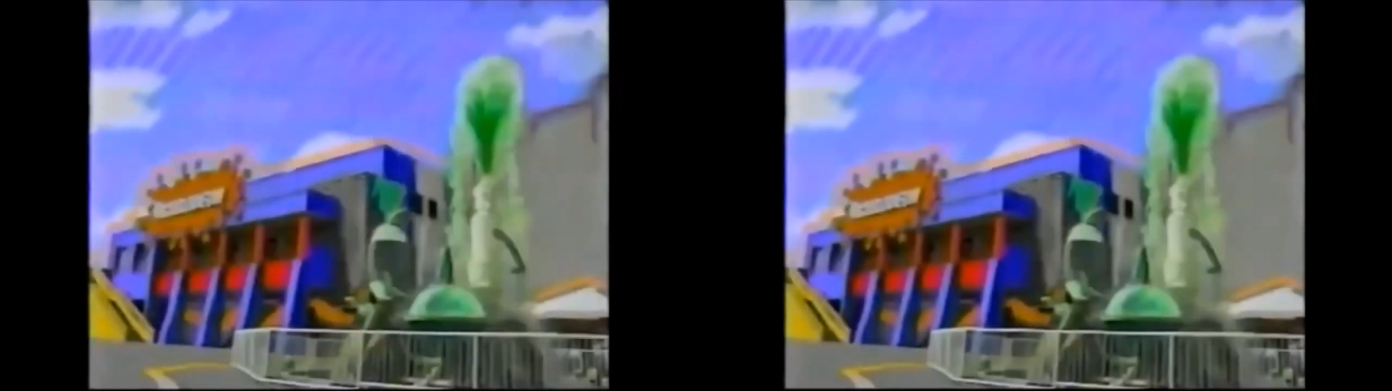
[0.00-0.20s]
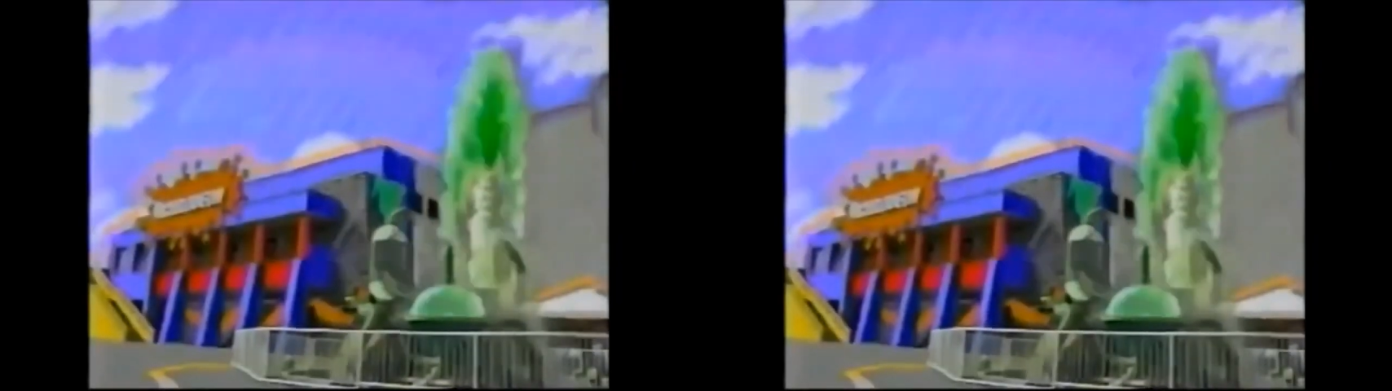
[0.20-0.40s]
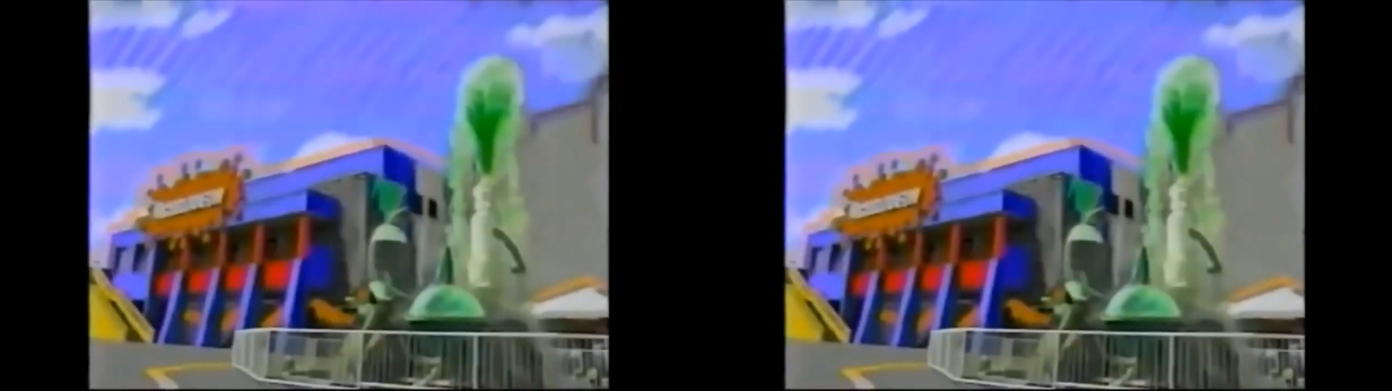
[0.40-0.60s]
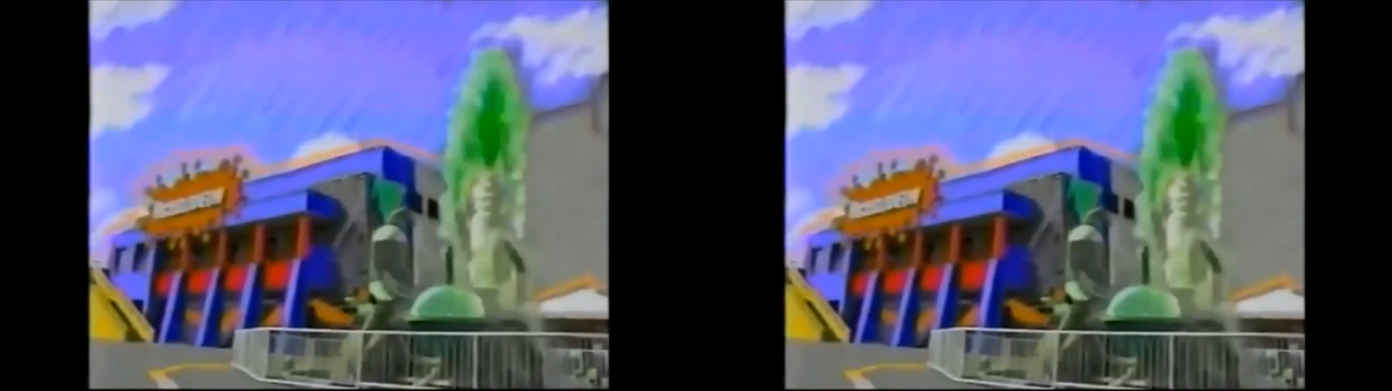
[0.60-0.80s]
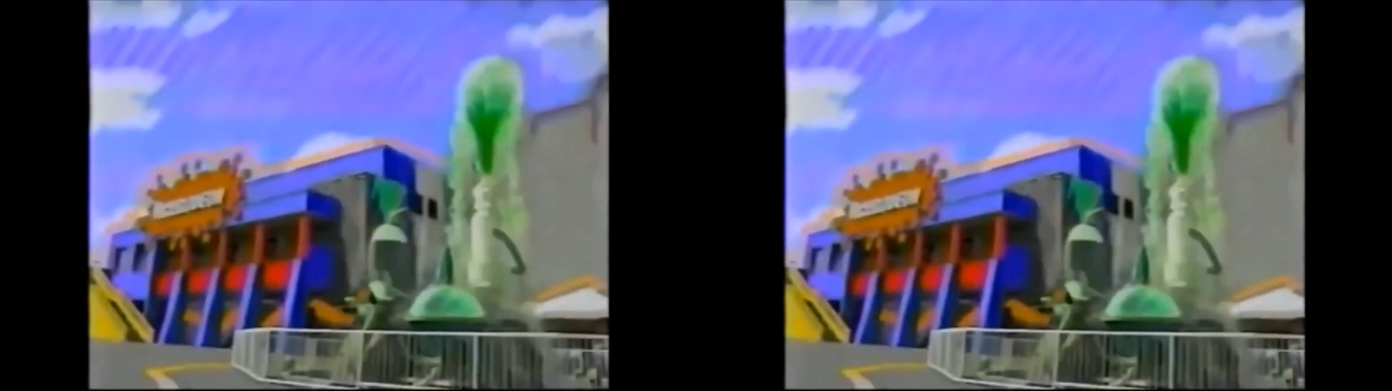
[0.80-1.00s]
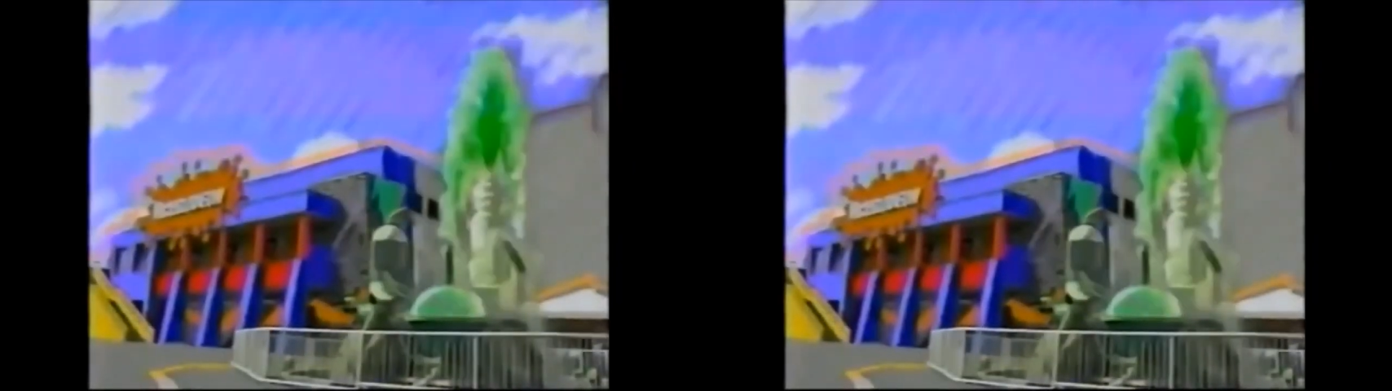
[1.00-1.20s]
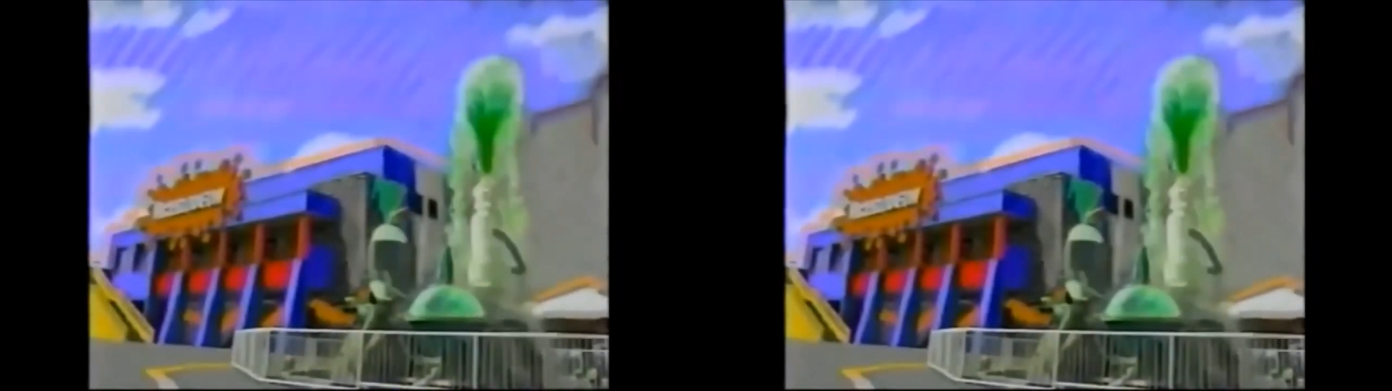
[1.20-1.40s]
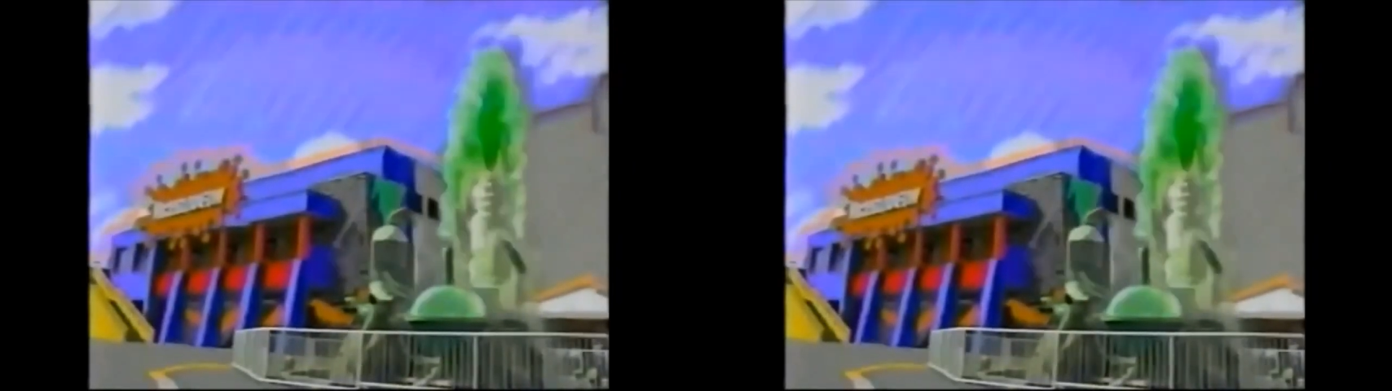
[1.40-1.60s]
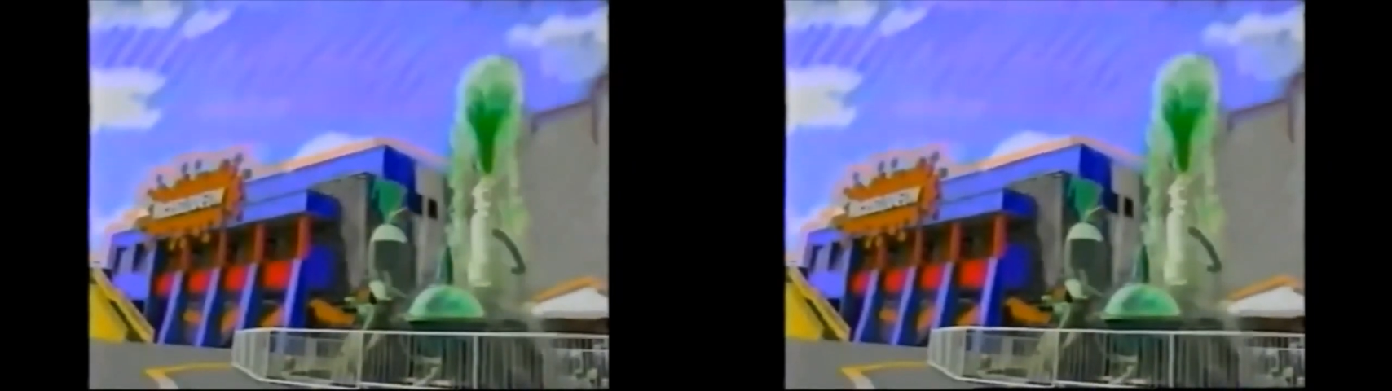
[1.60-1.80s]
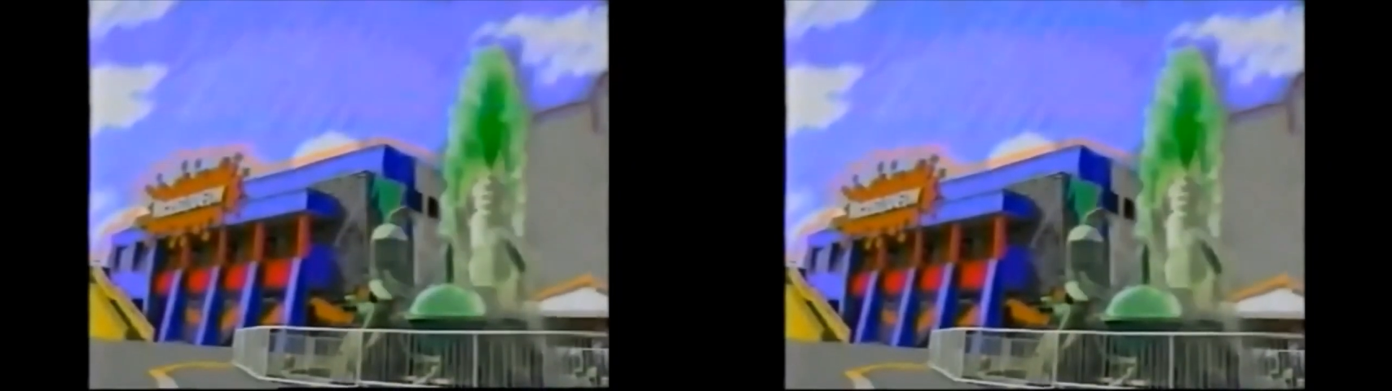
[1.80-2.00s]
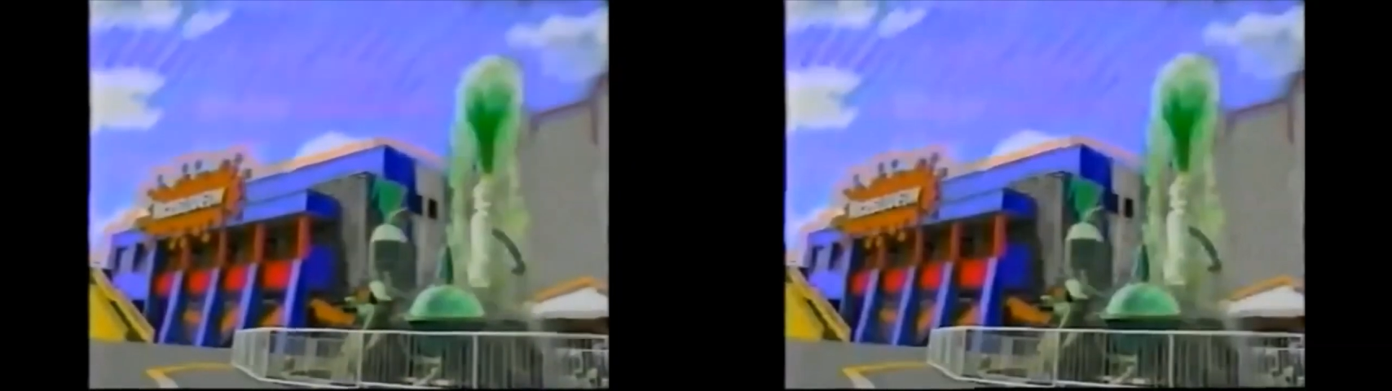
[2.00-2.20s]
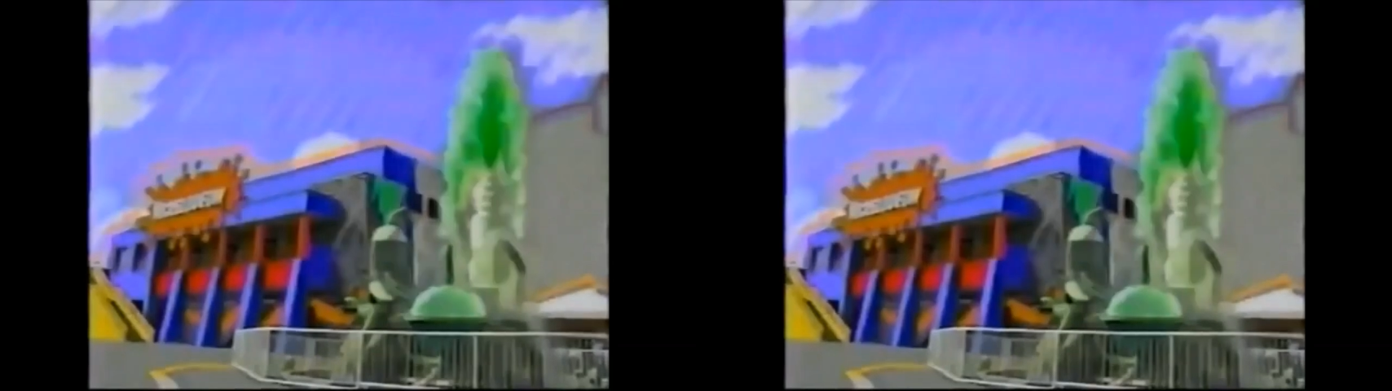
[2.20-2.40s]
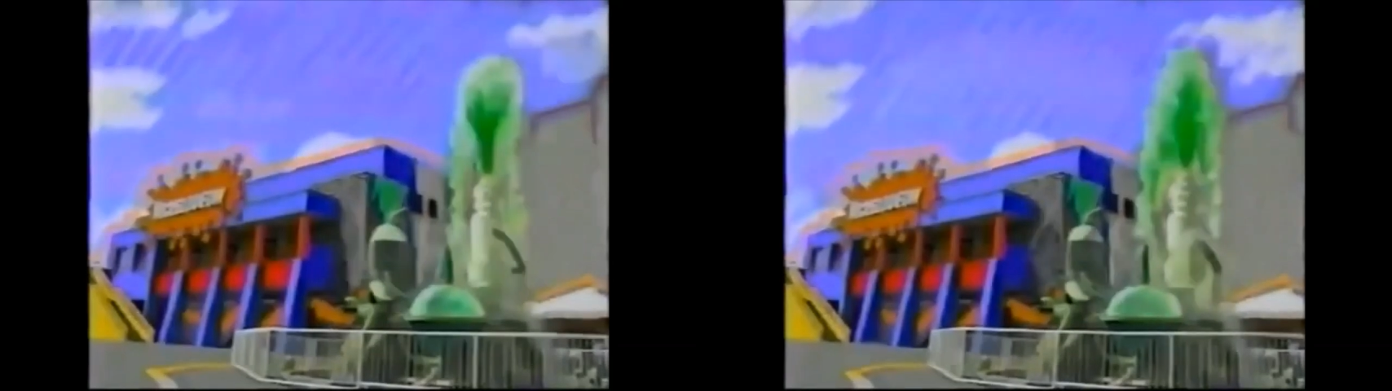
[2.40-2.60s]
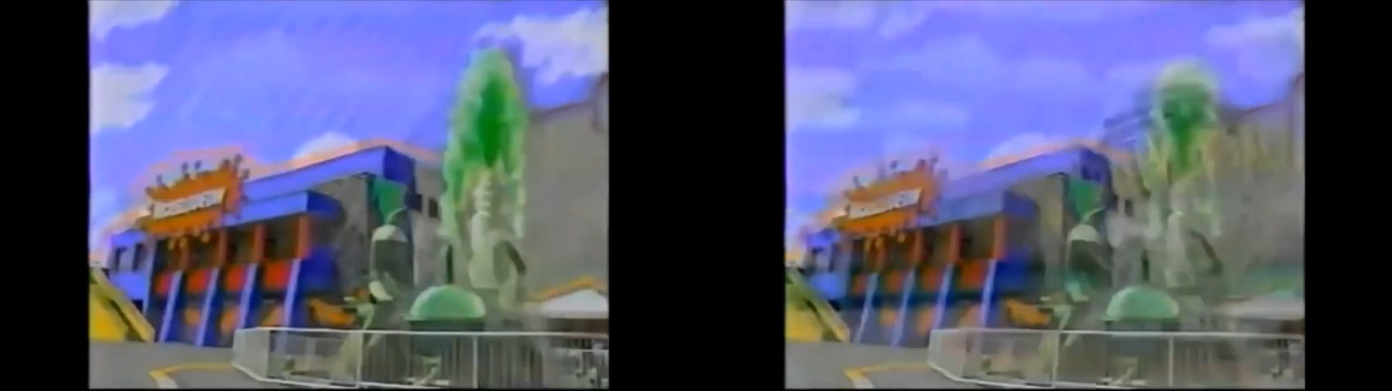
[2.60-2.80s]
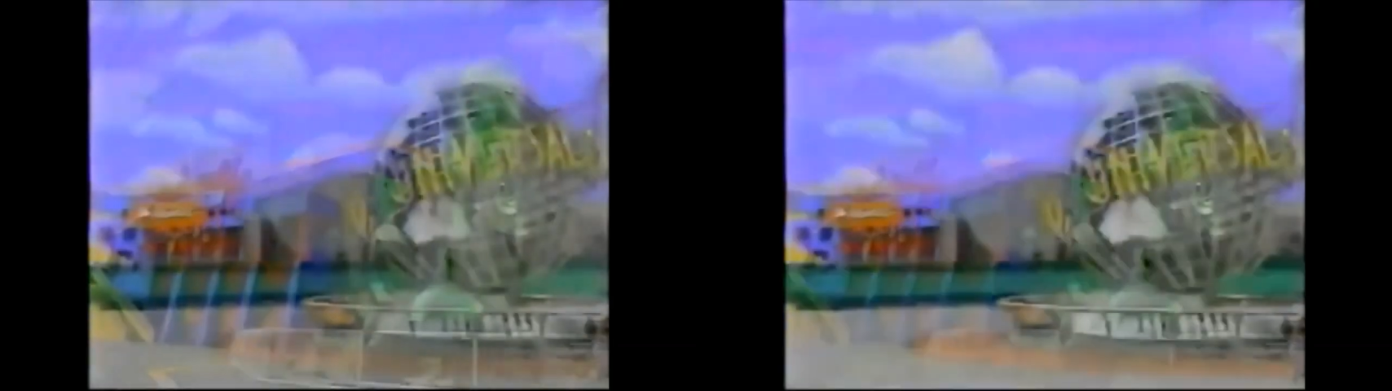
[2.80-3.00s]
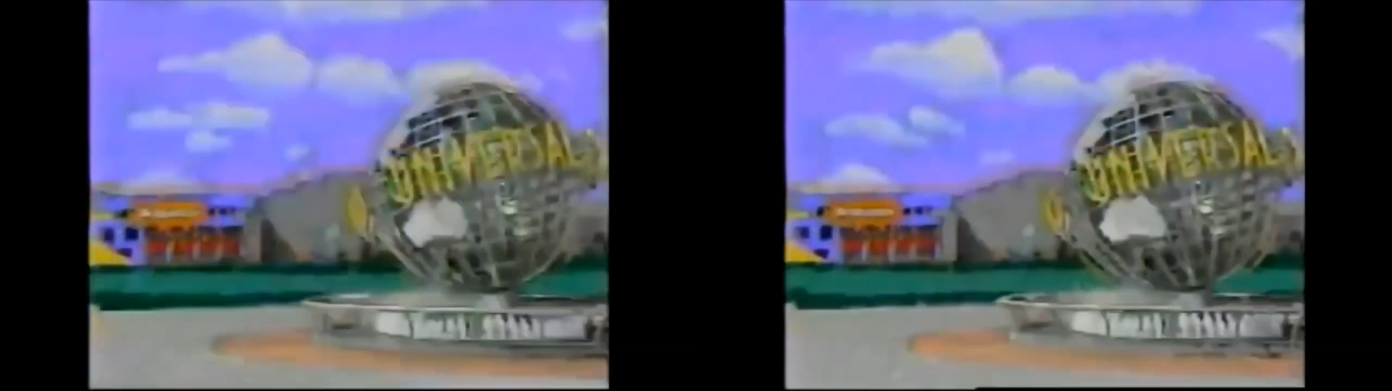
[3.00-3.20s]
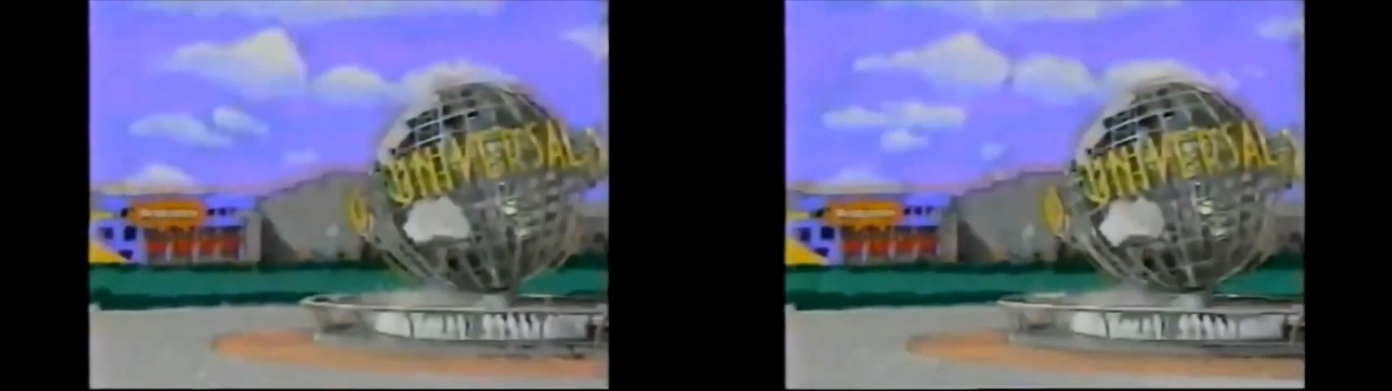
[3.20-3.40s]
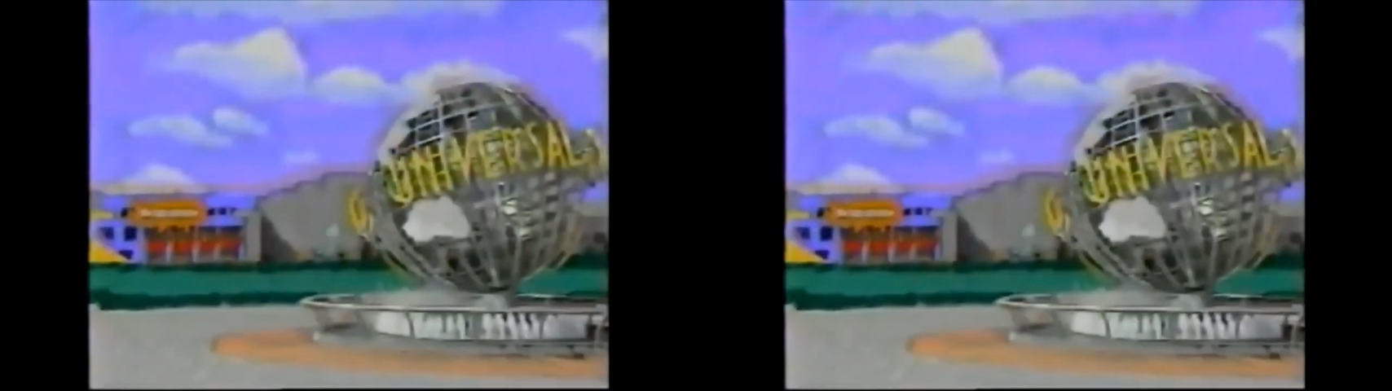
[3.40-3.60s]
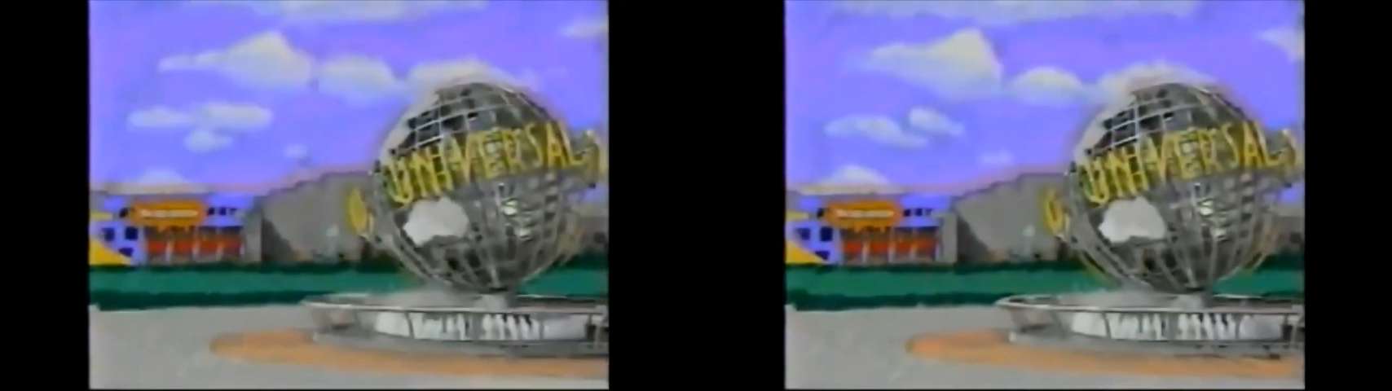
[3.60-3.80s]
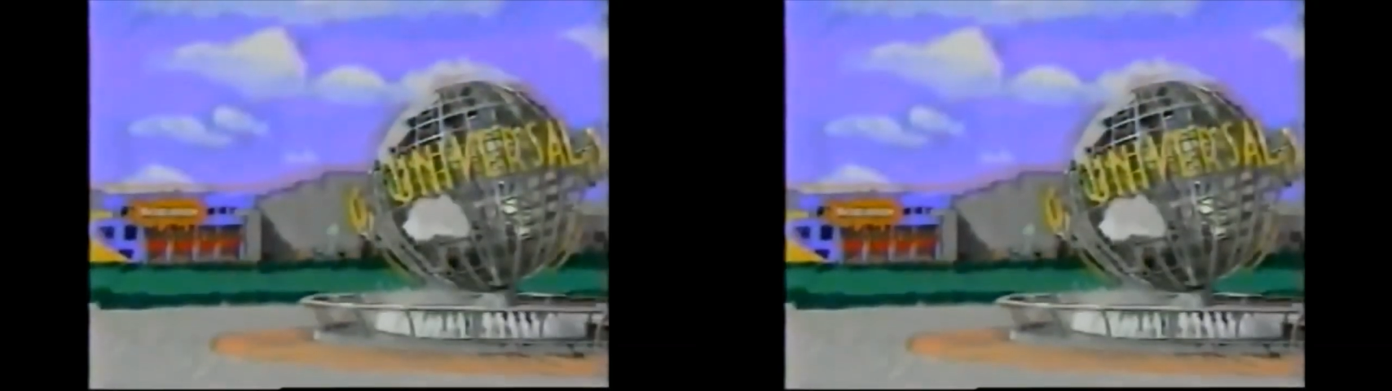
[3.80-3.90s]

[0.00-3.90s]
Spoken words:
Nobody's mouth can be seen.